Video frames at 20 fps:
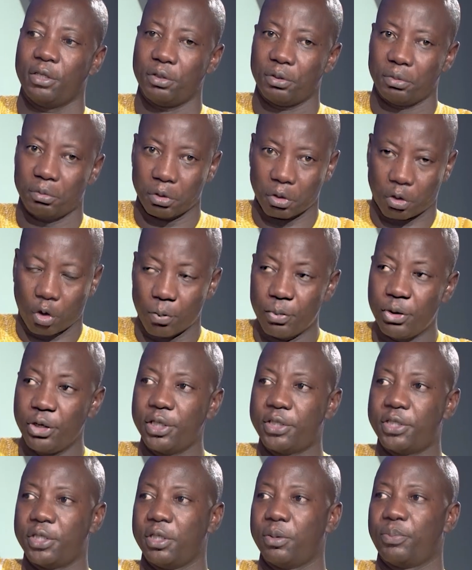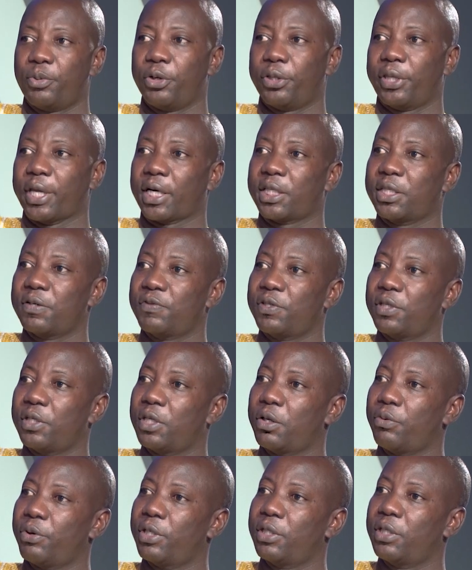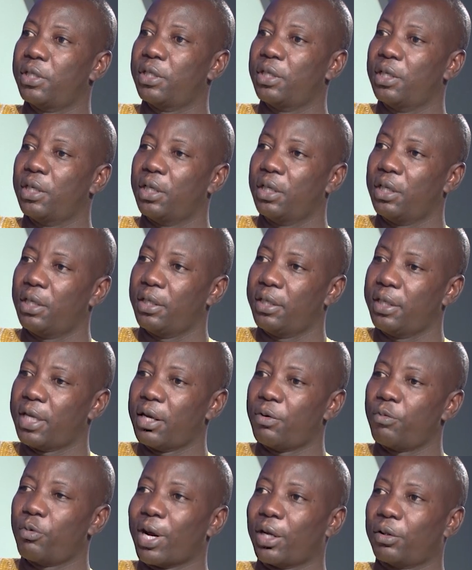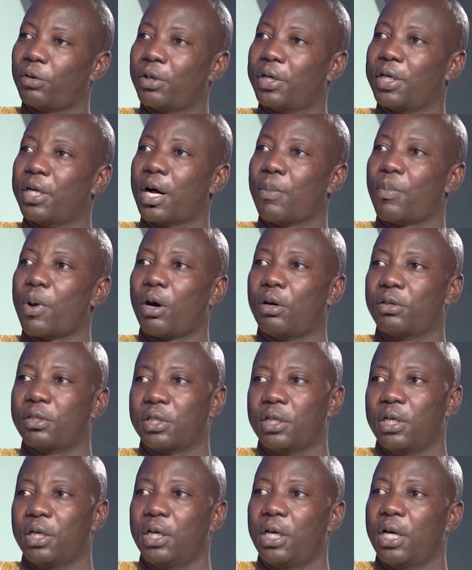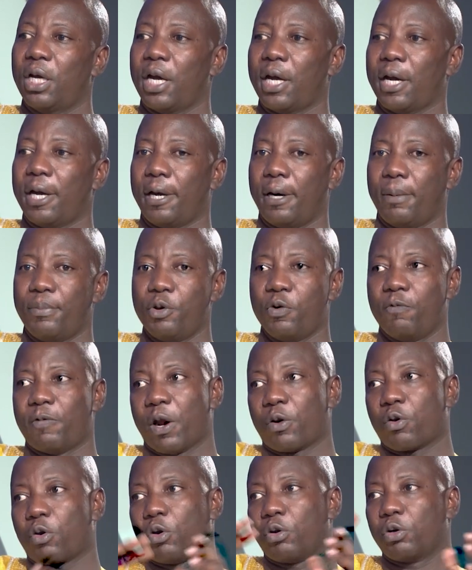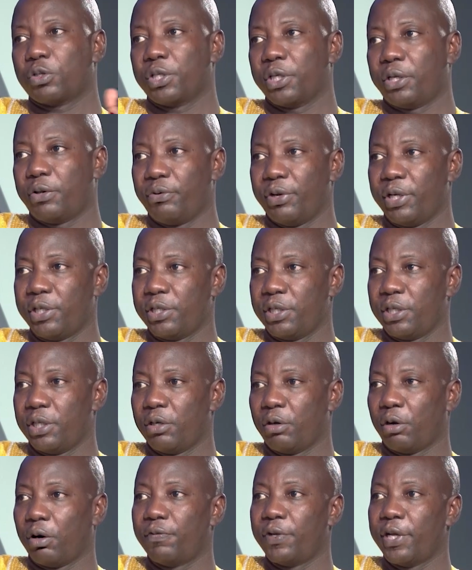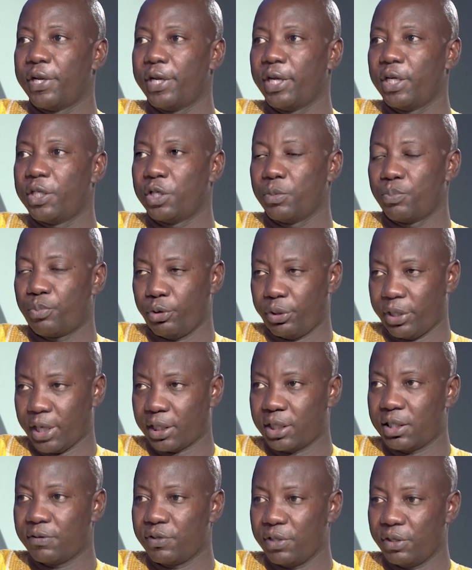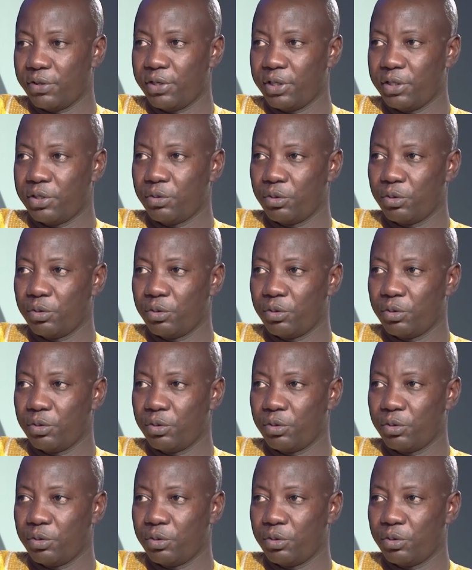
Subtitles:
Your community, protective security. Then we are talking about the overall security of the nation. Protective security